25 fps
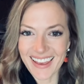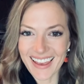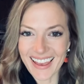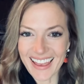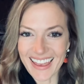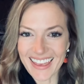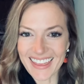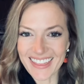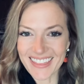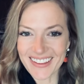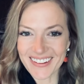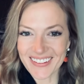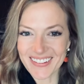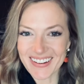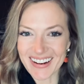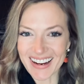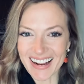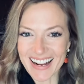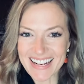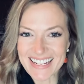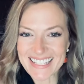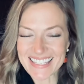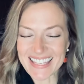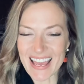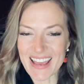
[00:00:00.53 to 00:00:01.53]
Hey there,
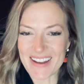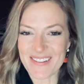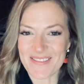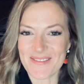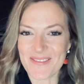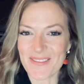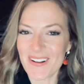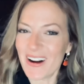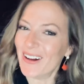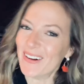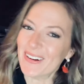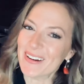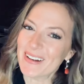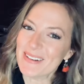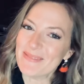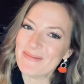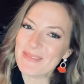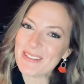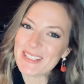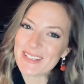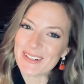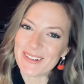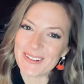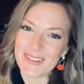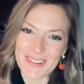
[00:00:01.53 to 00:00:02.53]
guys, and welcome
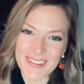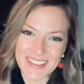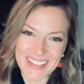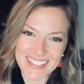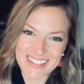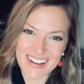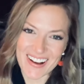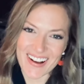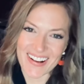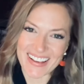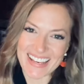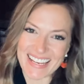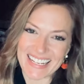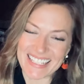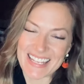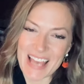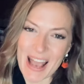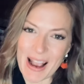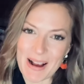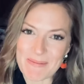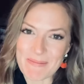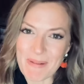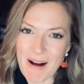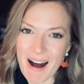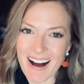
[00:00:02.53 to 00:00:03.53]
to the Talking
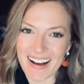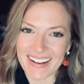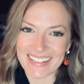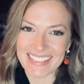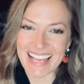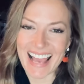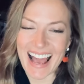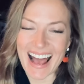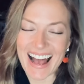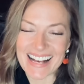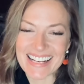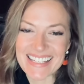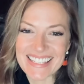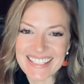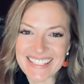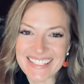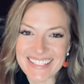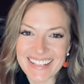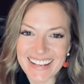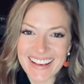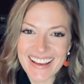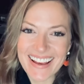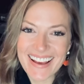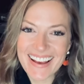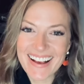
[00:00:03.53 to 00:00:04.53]
Tech Podcast,
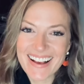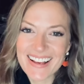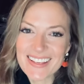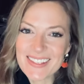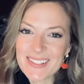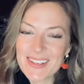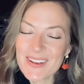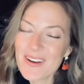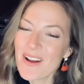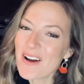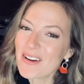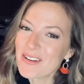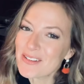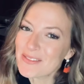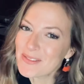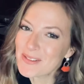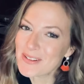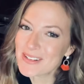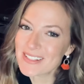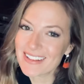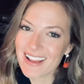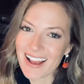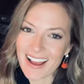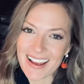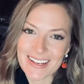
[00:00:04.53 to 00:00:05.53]
a
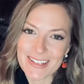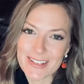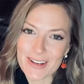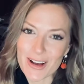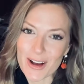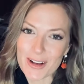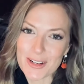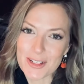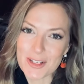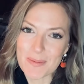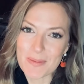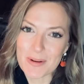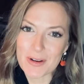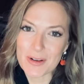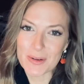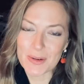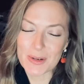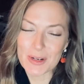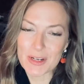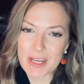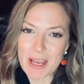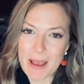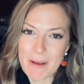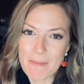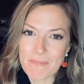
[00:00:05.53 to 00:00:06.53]
sonographer's guide to
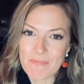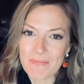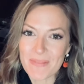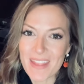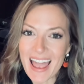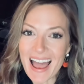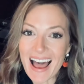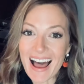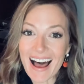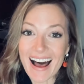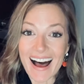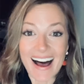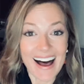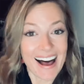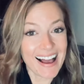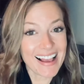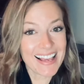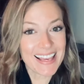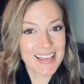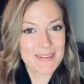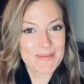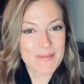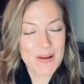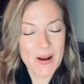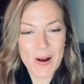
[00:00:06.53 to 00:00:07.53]
entrepreneurship. I
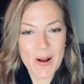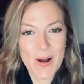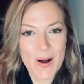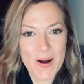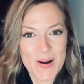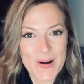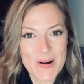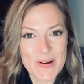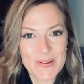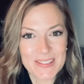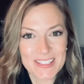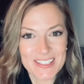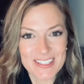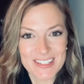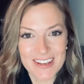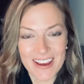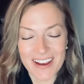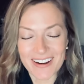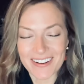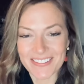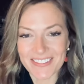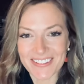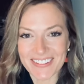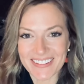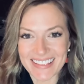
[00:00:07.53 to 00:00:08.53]
am your host,
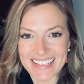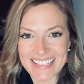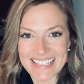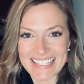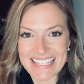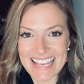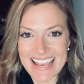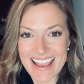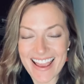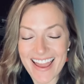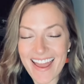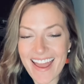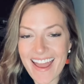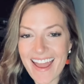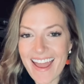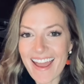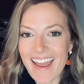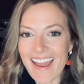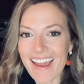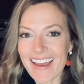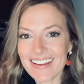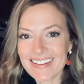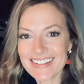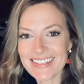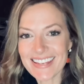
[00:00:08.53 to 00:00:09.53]
Jennifer Lindsey,
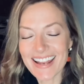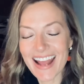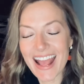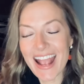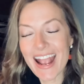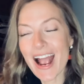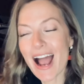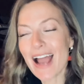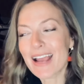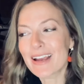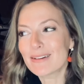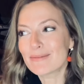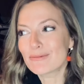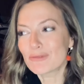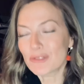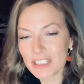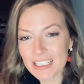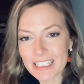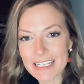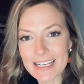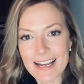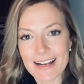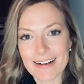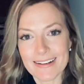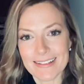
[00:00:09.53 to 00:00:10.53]
and today I am
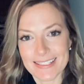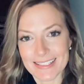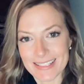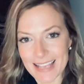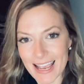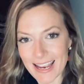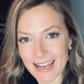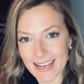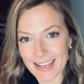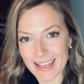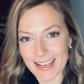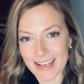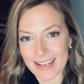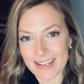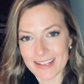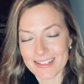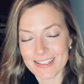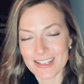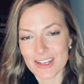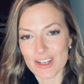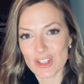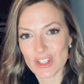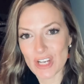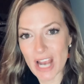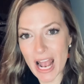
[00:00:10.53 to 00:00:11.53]
really excited
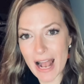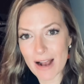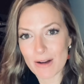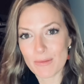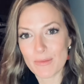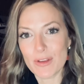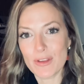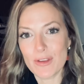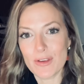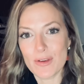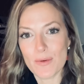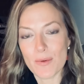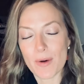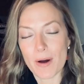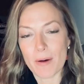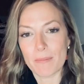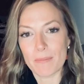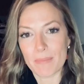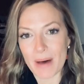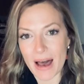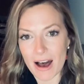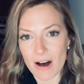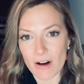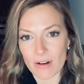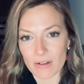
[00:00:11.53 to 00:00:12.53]
to chat with you
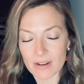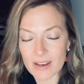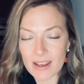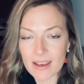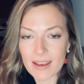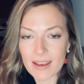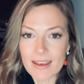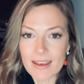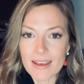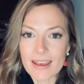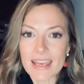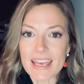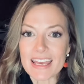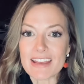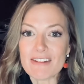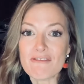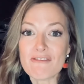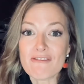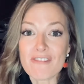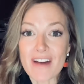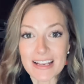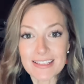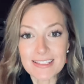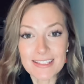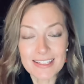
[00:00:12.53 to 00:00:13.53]
about
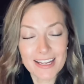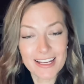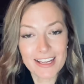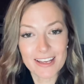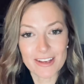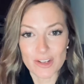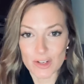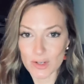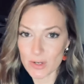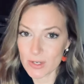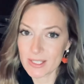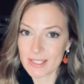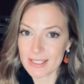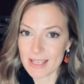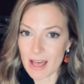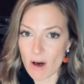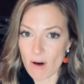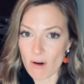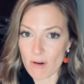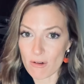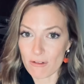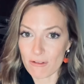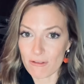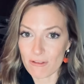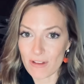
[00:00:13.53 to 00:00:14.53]
investing in
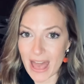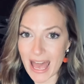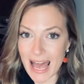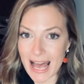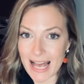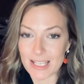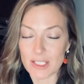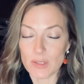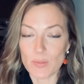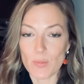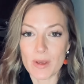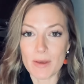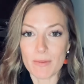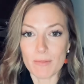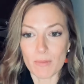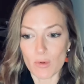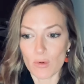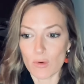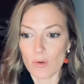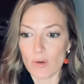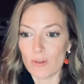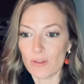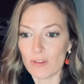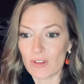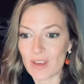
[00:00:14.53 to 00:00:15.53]
yourself as we
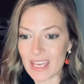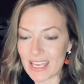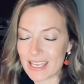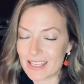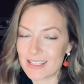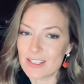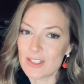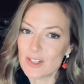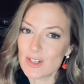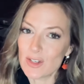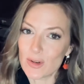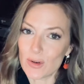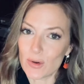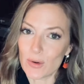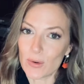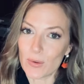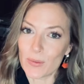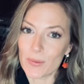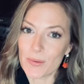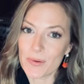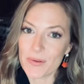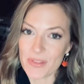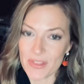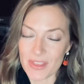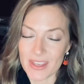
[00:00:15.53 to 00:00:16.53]
move into
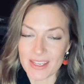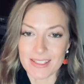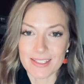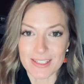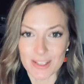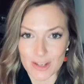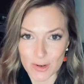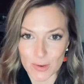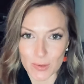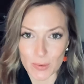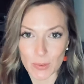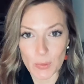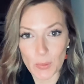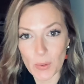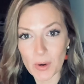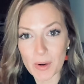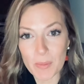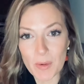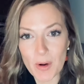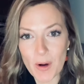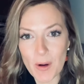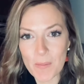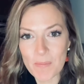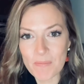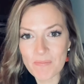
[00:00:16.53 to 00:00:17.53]
this new
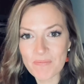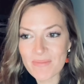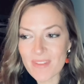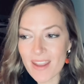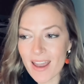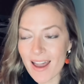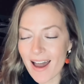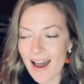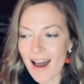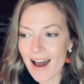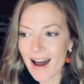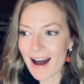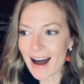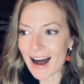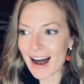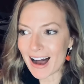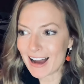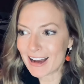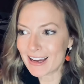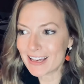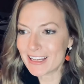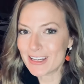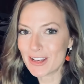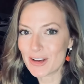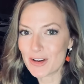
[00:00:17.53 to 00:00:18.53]
normal.
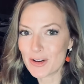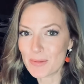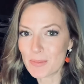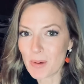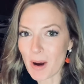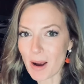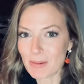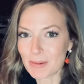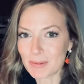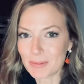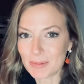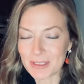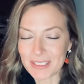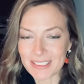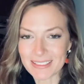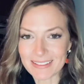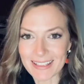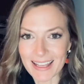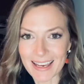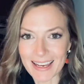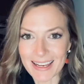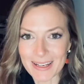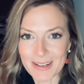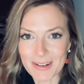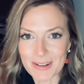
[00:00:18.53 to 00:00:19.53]
I know probably
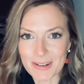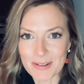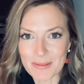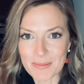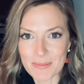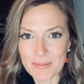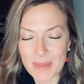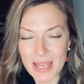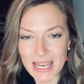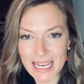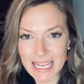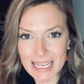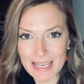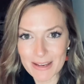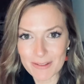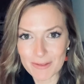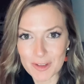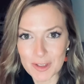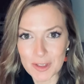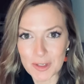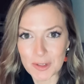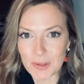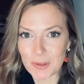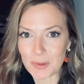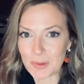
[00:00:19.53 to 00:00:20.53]
like many of
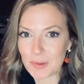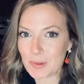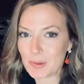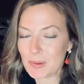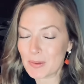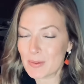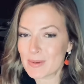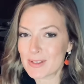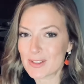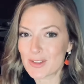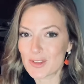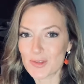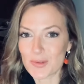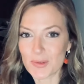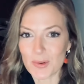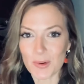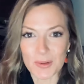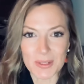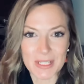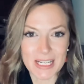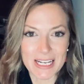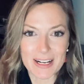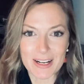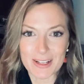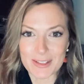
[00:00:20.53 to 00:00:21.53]
you
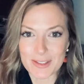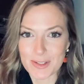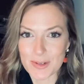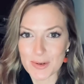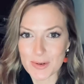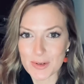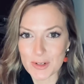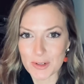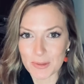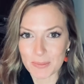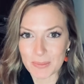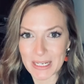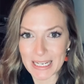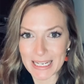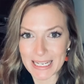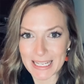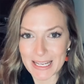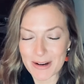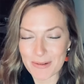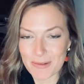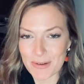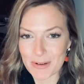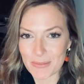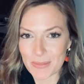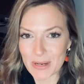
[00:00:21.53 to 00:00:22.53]
scrolling on social media
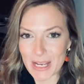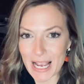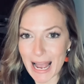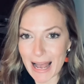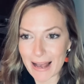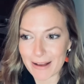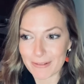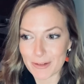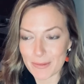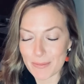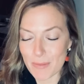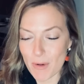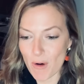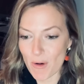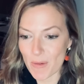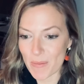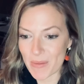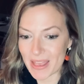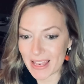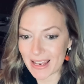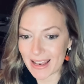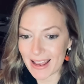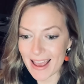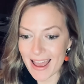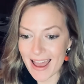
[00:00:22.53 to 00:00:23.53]
when we have a
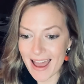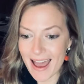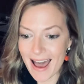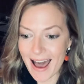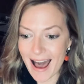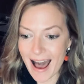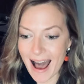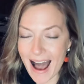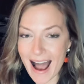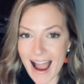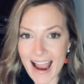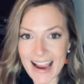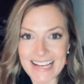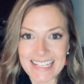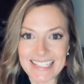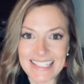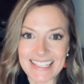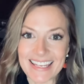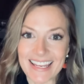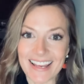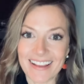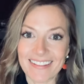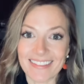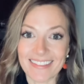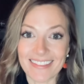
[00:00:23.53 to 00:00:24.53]
moment, I
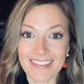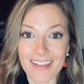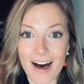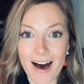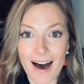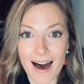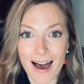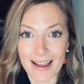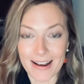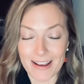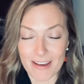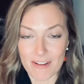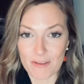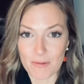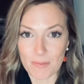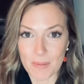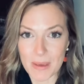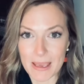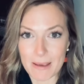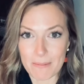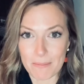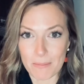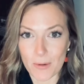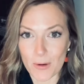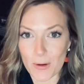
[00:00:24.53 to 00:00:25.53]
see a lot of
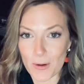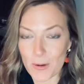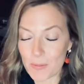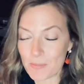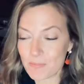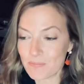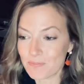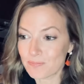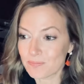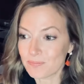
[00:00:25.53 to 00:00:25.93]
people